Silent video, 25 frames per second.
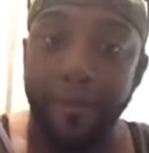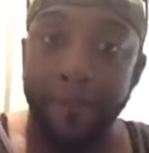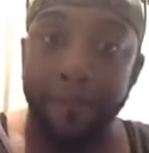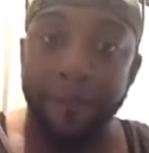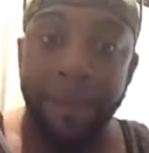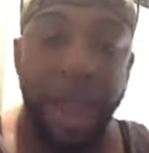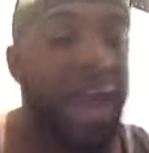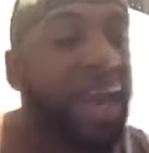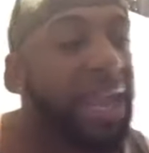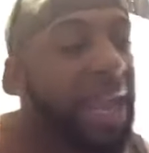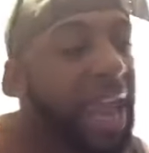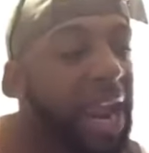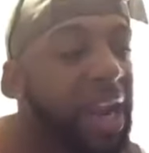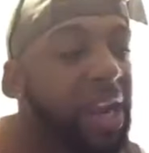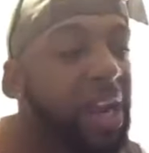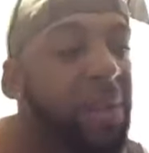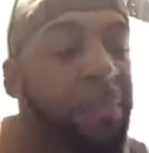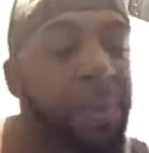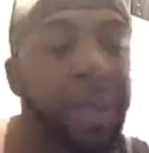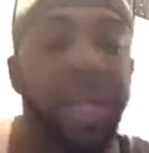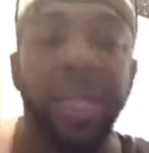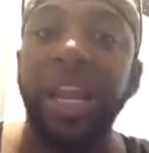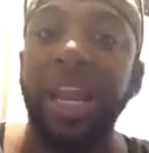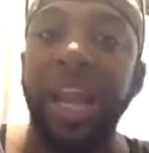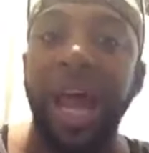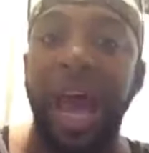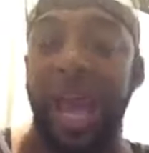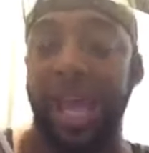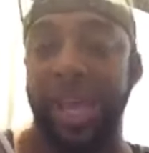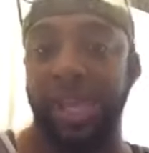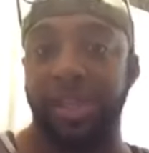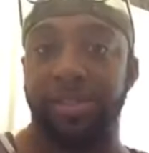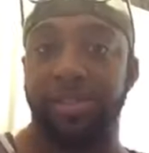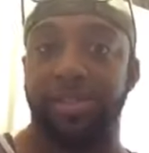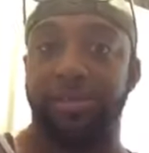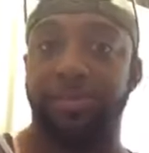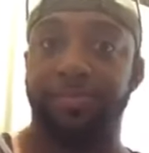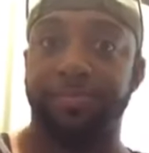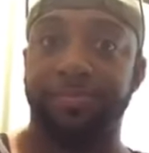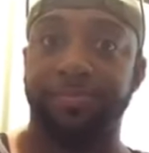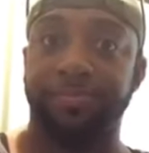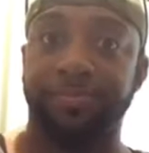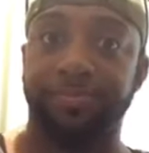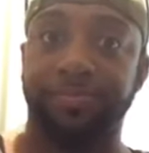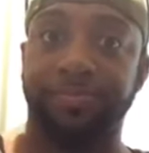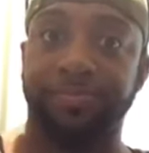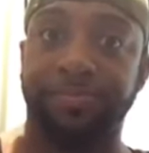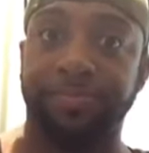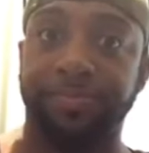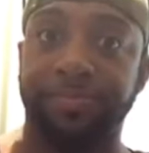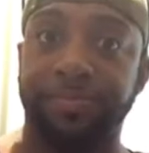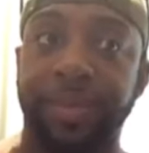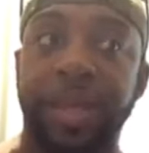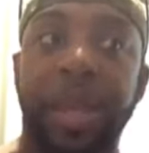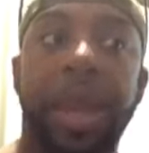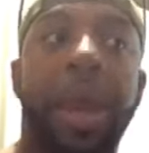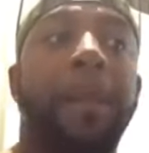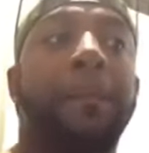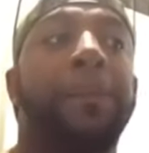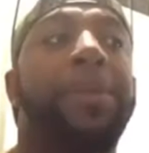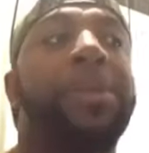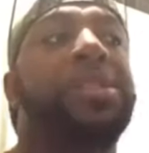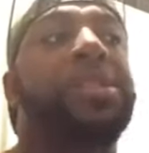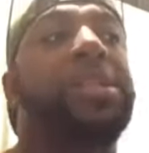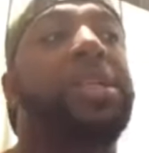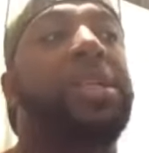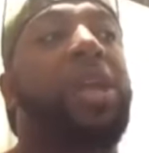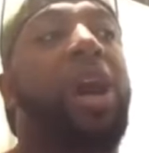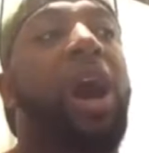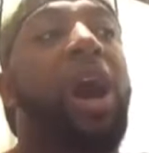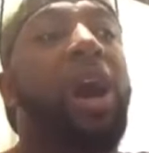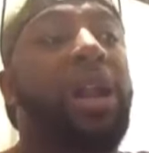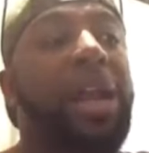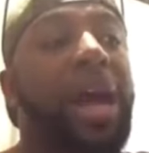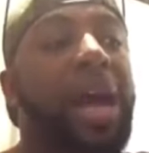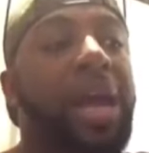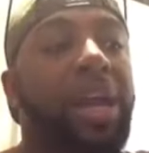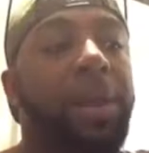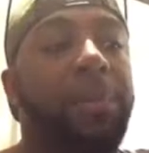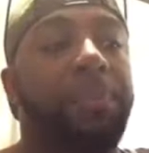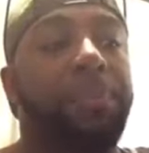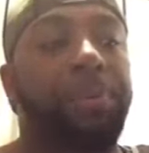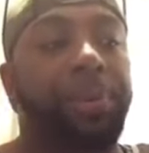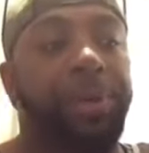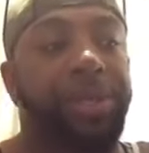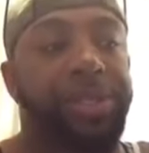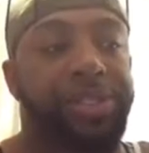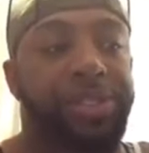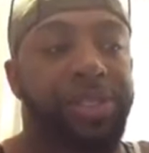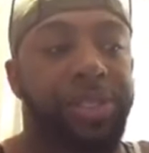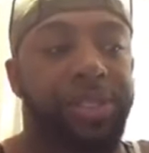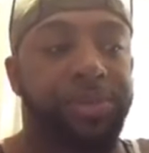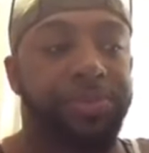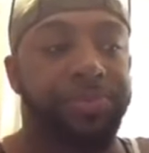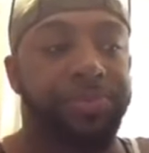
I came to be the light. But see, y'all out here preaching.